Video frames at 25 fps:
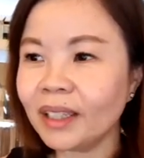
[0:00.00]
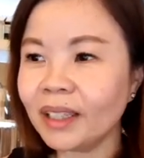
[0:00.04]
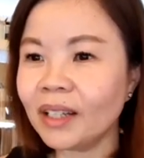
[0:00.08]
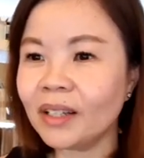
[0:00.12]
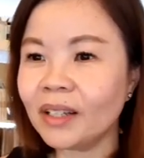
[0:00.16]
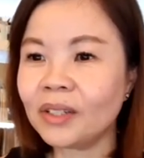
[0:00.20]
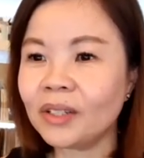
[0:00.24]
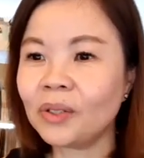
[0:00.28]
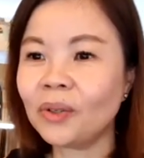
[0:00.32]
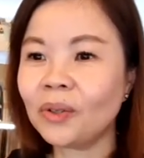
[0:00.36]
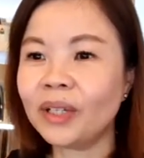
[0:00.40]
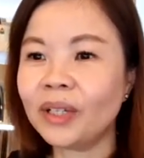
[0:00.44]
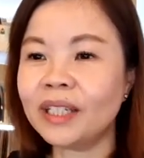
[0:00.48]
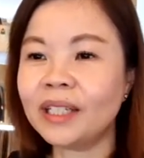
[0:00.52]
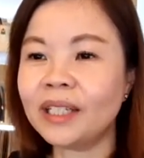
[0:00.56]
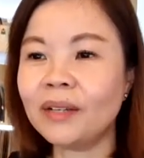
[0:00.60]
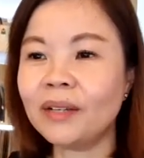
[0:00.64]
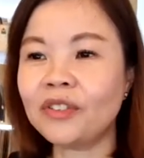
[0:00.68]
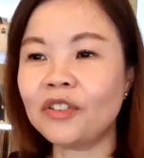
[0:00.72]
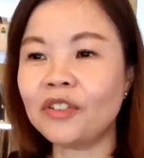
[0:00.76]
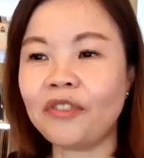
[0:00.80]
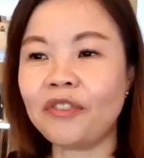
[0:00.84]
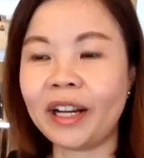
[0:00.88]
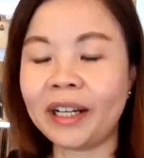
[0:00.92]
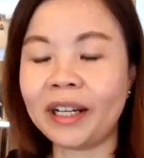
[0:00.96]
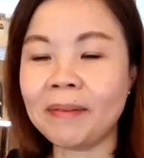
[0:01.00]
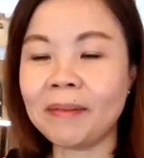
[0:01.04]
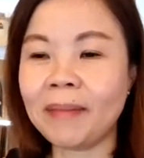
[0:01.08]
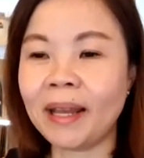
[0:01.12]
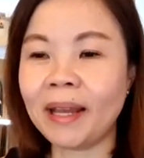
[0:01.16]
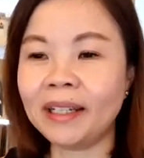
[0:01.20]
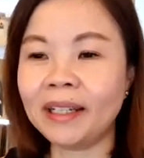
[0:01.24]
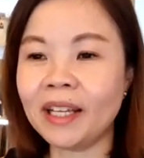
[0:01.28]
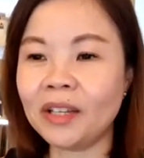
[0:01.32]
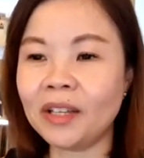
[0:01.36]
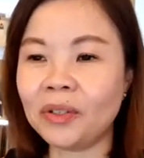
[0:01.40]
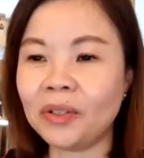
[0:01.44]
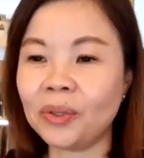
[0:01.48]
So in terms of
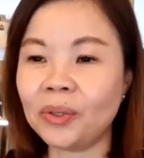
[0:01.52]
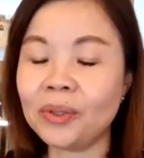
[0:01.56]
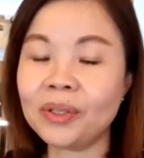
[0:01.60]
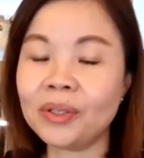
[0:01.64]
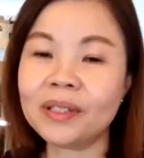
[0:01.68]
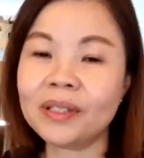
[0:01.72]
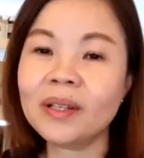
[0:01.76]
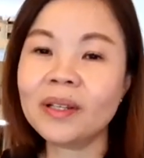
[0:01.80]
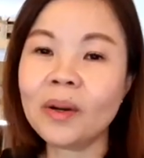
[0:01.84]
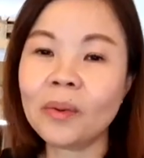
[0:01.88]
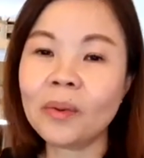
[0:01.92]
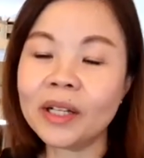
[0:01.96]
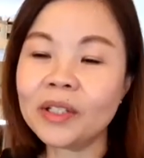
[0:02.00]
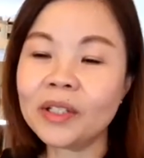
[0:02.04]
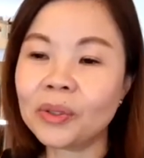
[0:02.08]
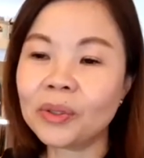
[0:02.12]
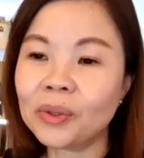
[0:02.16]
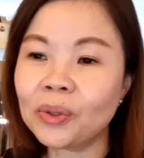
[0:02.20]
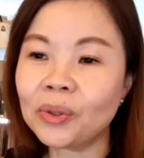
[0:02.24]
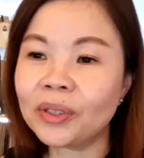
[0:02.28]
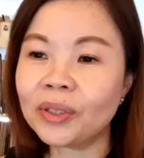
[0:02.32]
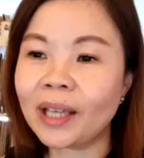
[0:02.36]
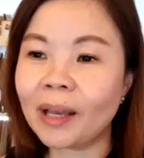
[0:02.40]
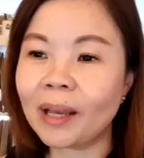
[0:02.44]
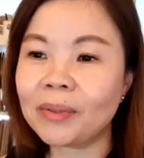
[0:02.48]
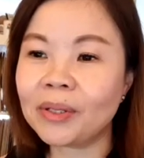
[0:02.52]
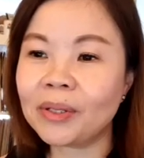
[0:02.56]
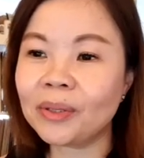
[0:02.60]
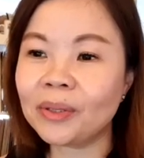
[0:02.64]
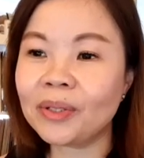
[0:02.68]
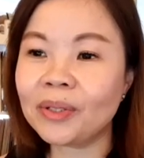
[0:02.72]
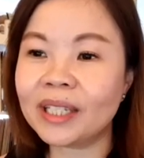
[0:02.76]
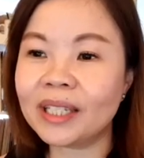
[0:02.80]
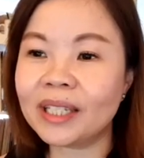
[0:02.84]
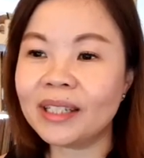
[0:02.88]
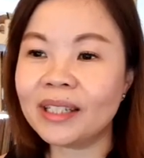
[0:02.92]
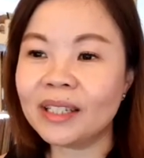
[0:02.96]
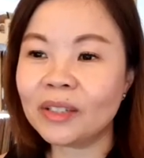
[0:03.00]
recommended use, 1 to 2 capsules
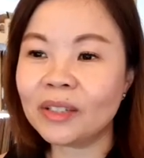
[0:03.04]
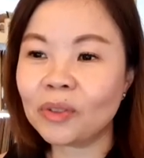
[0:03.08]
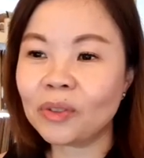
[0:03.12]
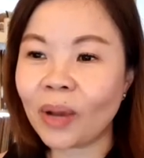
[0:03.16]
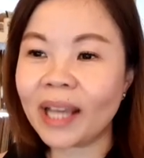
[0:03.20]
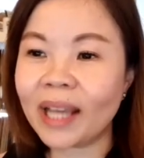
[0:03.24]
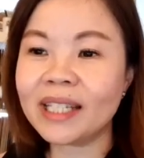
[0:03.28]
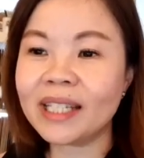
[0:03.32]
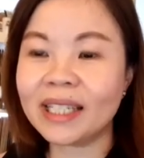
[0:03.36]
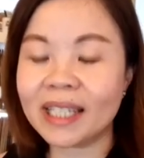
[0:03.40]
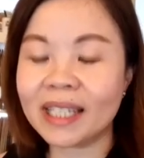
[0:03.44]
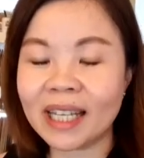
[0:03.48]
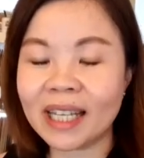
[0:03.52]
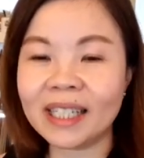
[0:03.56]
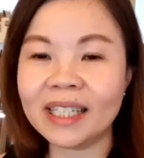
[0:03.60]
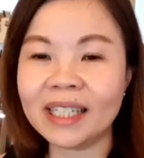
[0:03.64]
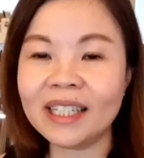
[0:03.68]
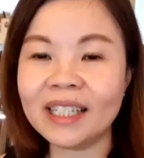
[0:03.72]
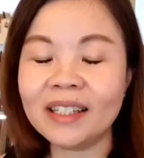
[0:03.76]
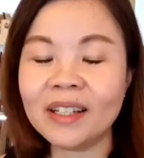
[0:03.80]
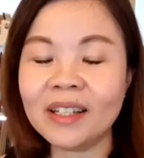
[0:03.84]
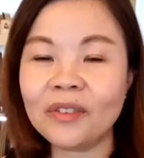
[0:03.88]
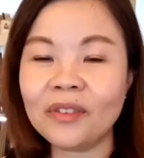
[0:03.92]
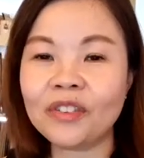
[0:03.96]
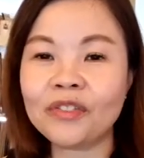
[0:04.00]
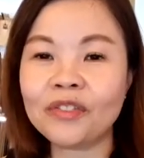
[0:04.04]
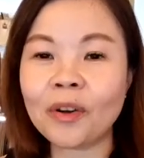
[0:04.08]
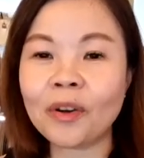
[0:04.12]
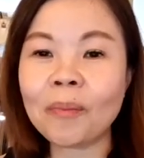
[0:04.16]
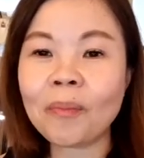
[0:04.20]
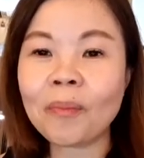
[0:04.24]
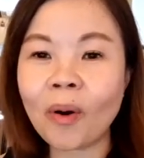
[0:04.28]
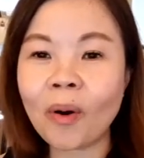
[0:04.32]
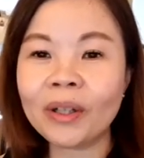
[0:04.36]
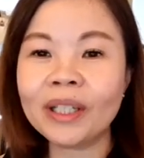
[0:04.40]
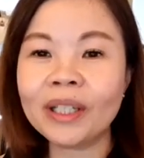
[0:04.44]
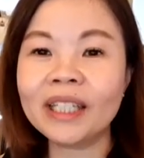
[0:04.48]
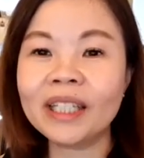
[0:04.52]
twice daily with your
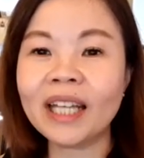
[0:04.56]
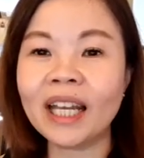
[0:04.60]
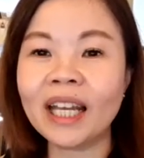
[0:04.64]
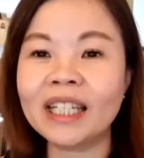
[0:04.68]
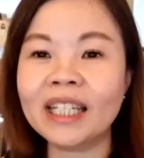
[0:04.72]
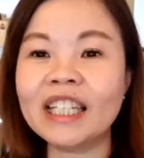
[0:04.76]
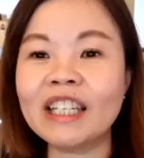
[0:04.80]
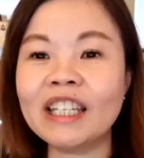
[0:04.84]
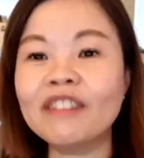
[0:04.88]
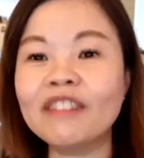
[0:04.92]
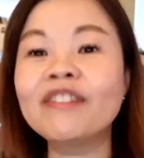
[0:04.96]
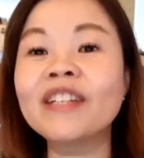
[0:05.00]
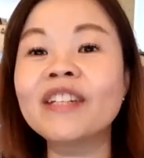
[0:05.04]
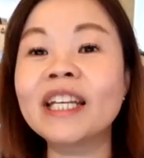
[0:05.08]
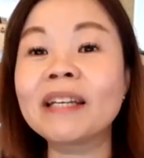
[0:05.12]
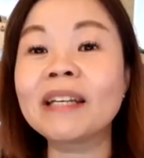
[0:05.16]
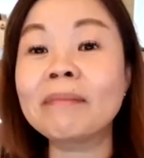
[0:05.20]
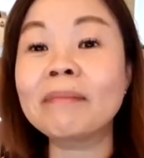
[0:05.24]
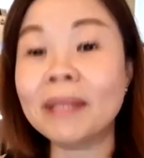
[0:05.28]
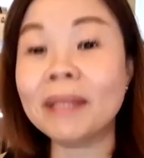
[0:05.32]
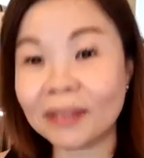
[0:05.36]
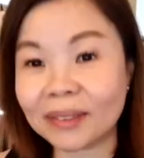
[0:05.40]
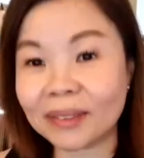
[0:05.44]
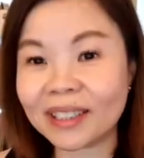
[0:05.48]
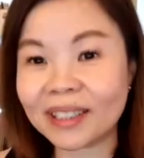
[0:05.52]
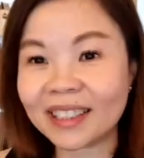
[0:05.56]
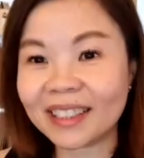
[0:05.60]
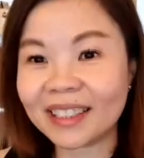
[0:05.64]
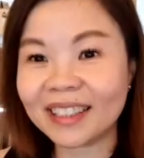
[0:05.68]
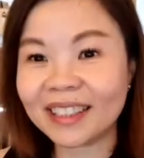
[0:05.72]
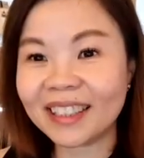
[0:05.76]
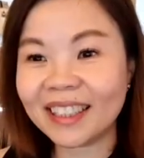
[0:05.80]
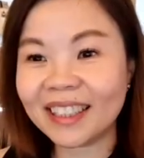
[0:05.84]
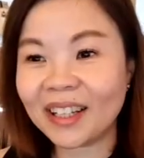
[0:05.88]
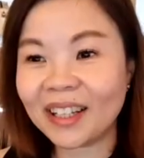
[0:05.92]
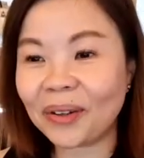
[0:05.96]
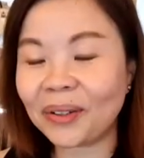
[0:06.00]
morning and evening meals.